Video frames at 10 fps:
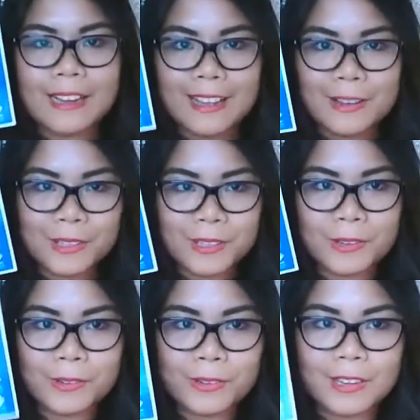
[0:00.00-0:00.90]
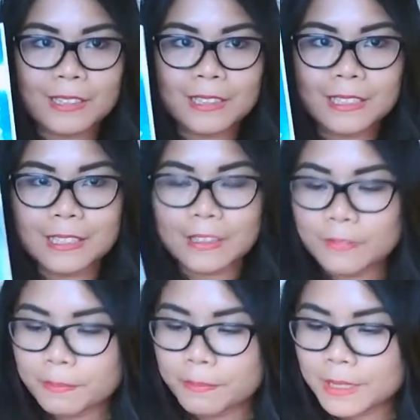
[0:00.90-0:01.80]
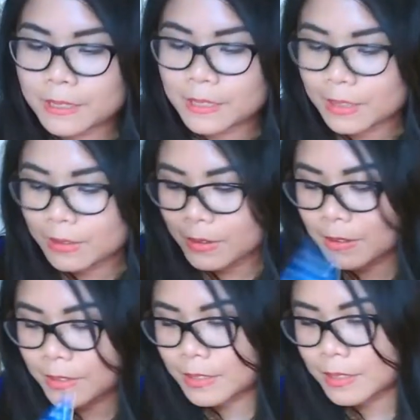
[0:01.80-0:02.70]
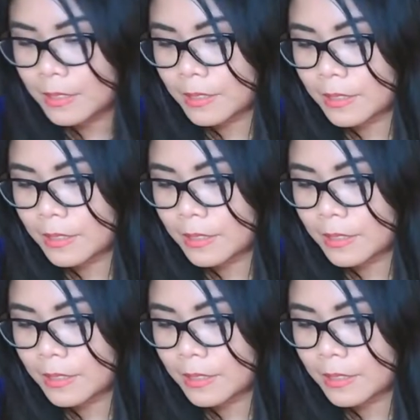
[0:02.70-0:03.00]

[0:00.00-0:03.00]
I also got this MVP stickers,